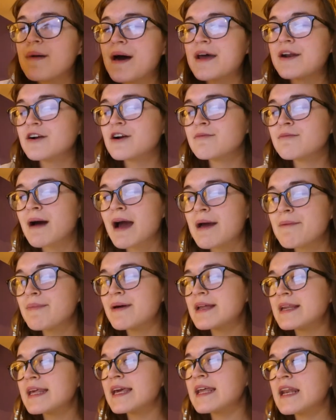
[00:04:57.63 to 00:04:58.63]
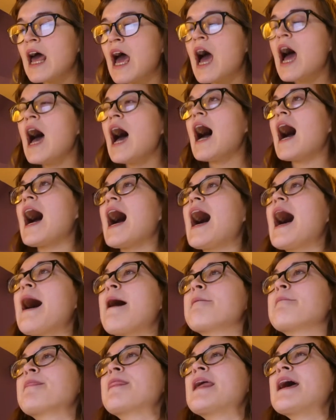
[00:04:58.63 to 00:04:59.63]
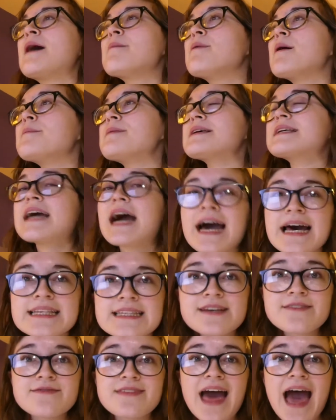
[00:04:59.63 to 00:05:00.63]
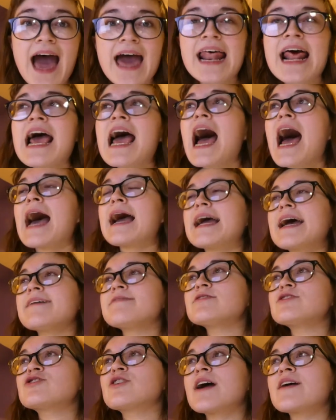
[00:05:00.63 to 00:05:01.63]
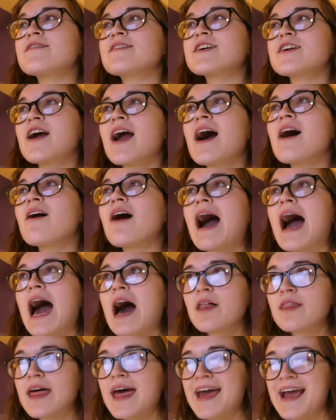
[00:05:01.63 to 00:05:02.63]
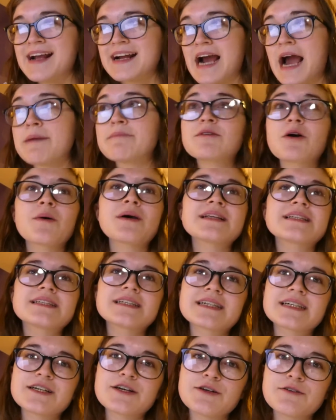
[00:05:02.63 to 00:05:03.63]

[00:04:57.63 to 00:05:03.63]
better in my opinion. But because of that, I have to try and figure out how the heck I'm going to